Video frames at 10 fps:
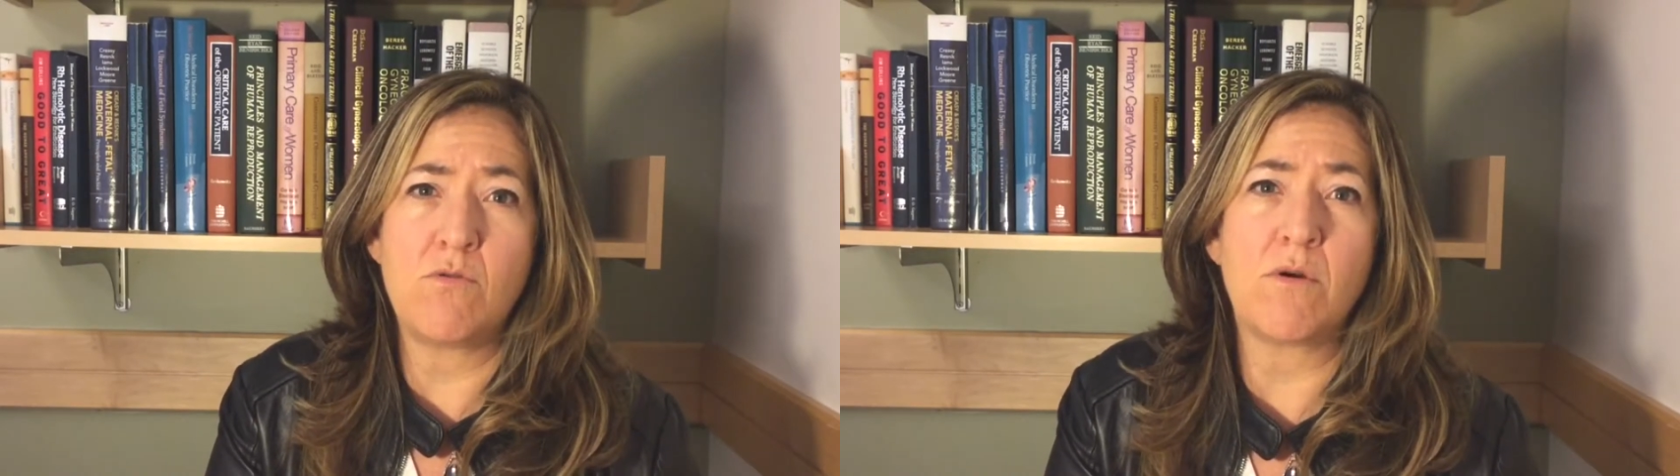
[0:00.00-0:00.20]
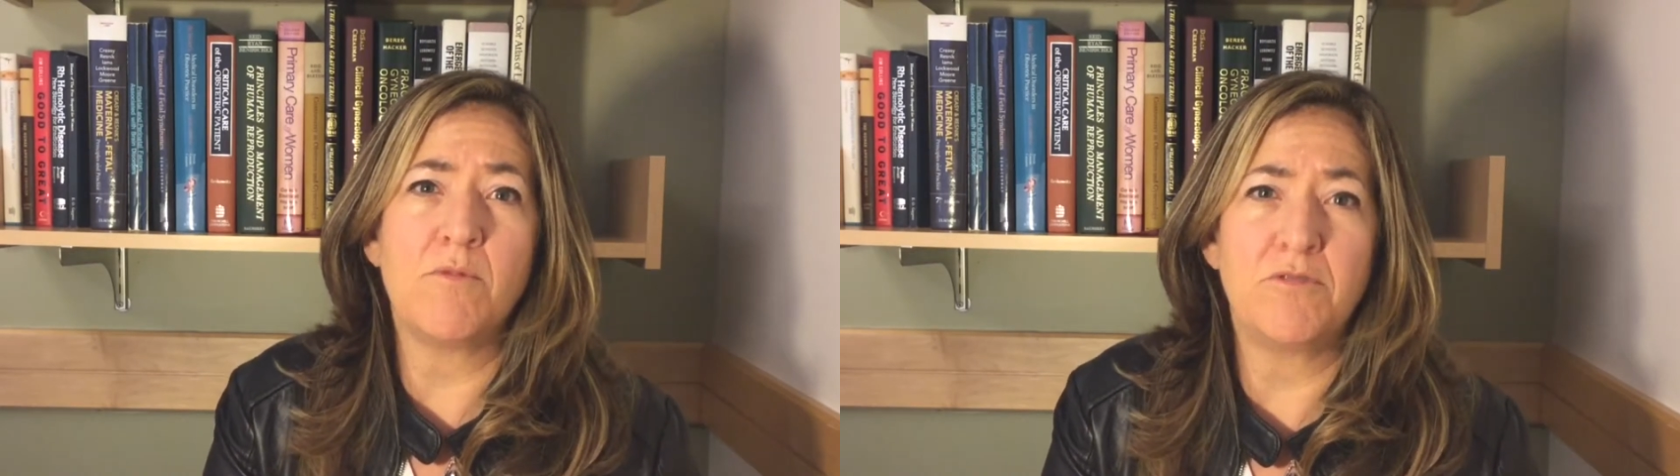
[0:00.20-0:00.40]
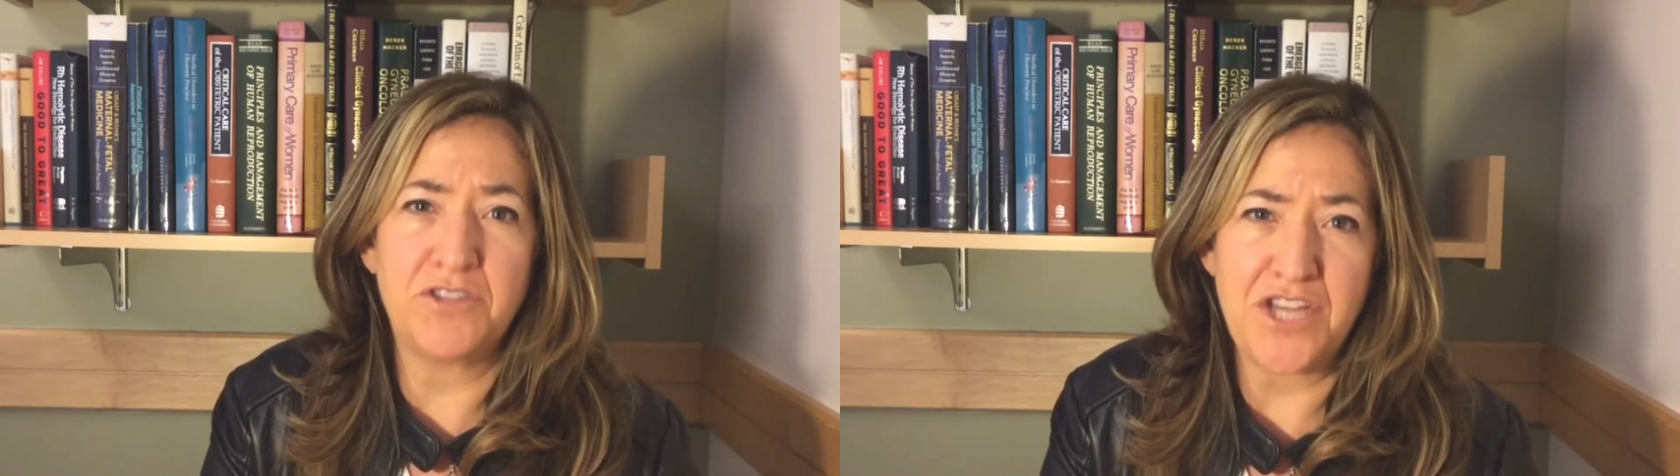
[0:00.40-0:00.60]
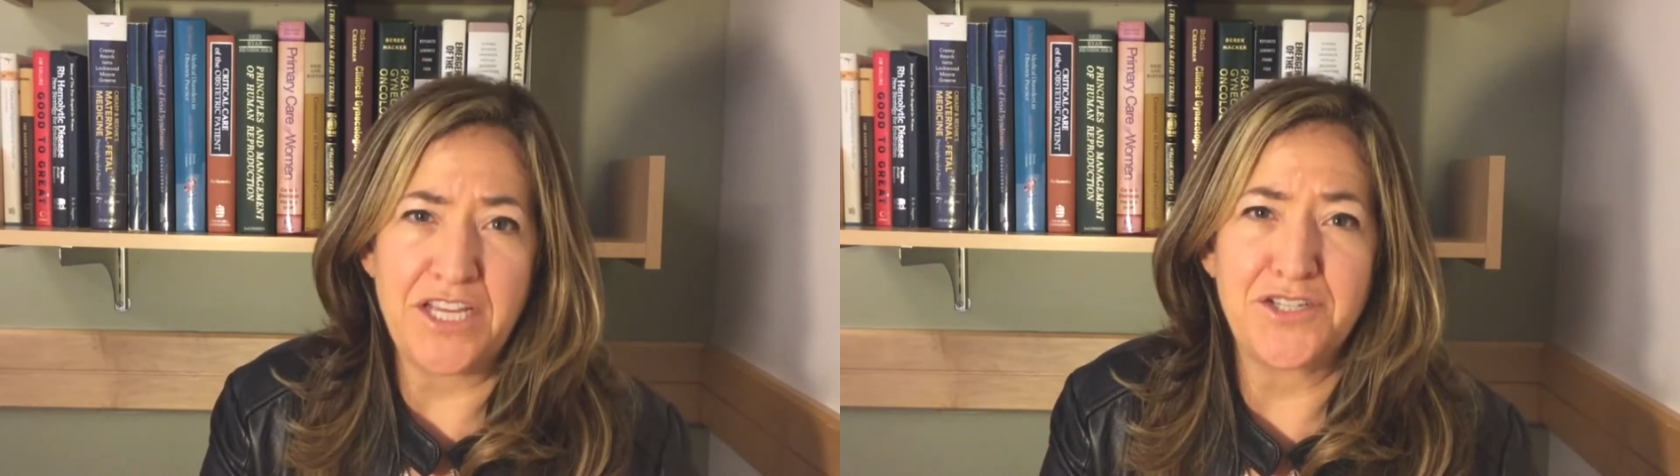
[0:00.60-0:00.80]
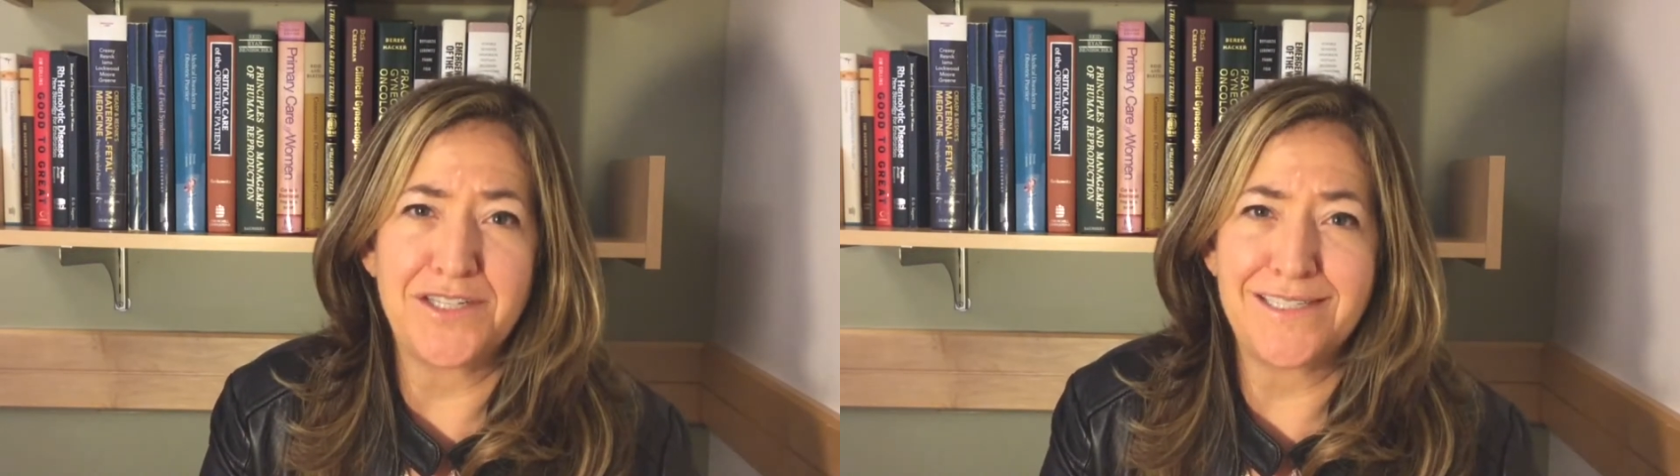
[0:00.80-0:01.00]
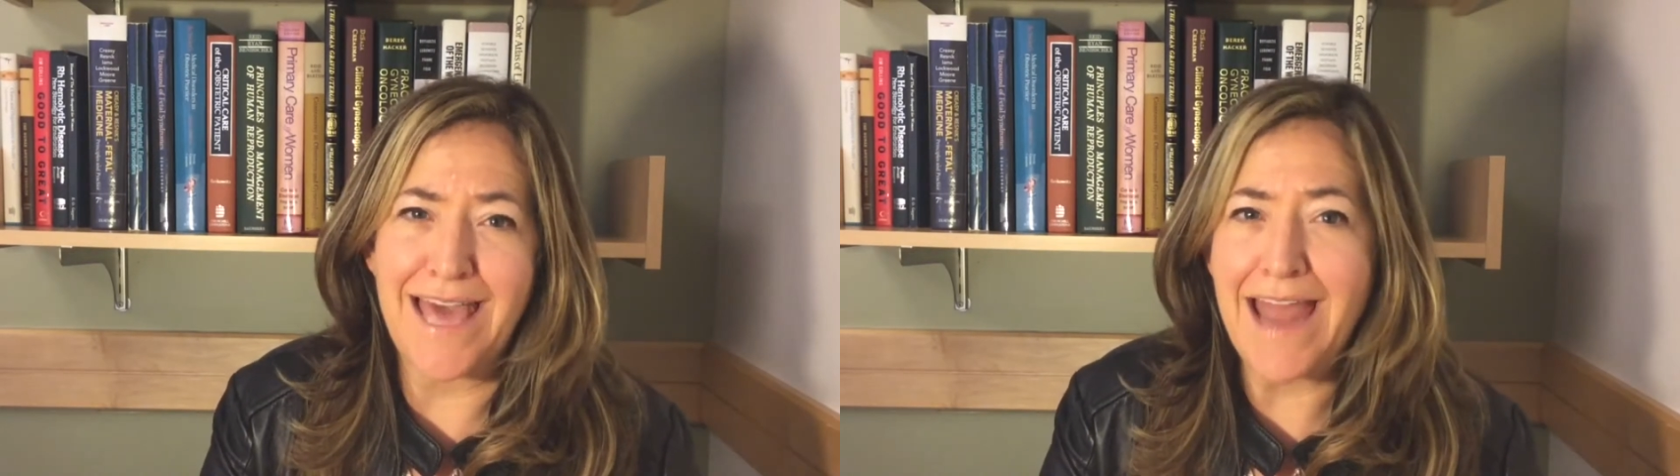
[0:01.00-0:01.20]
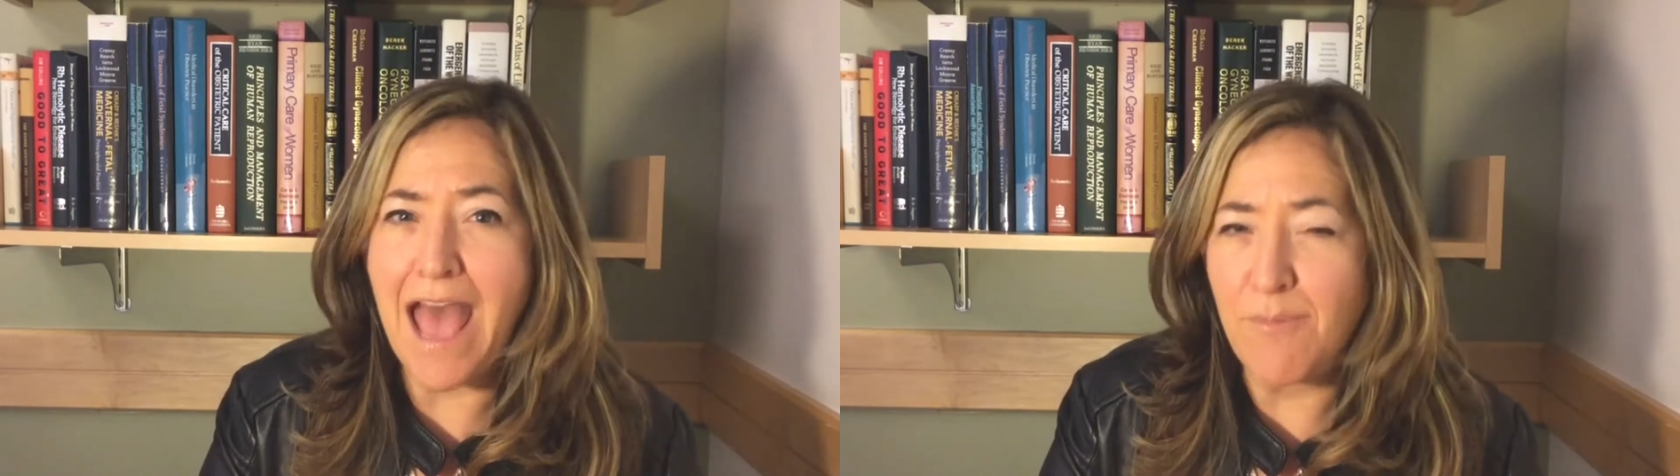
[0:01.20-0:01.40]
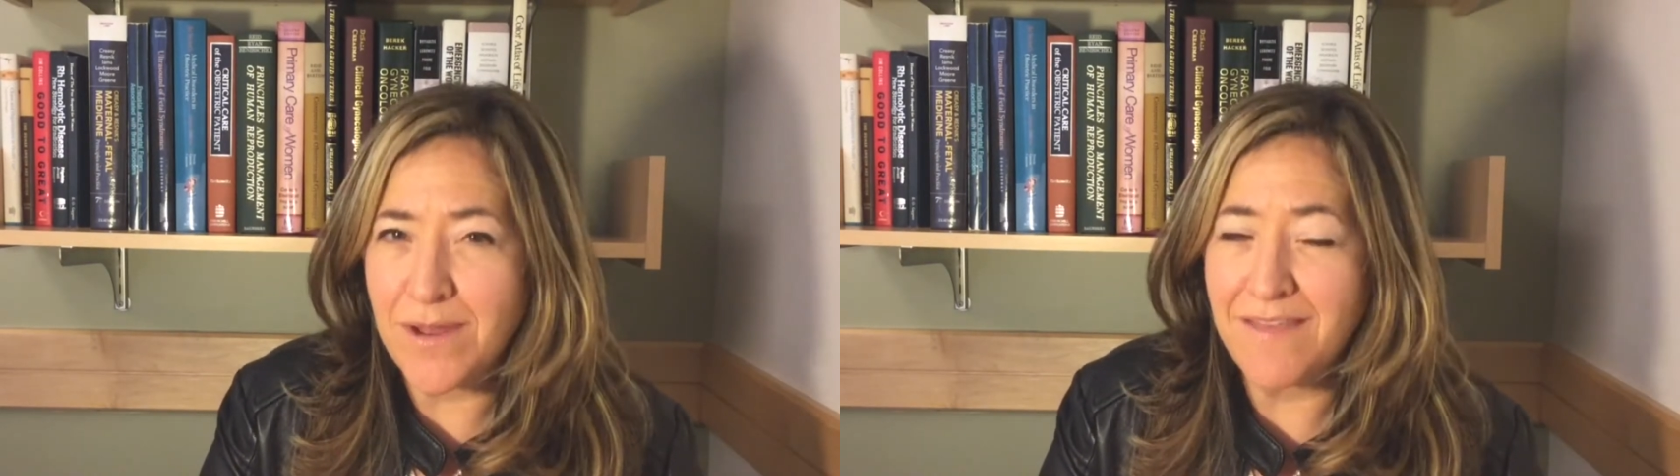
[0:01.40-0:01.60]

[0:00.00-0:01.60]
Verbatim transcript: hormonal changes that happen,